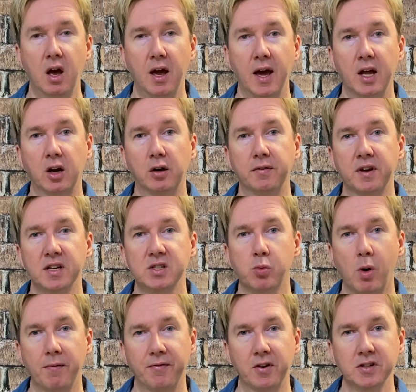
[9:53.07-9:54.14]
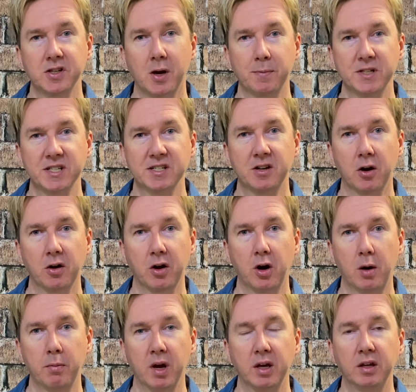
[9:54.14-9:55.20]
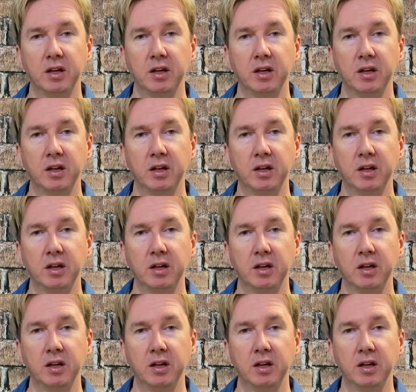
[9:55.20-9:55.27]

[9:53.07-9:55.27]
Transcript: head over to swampfoxoptics.com,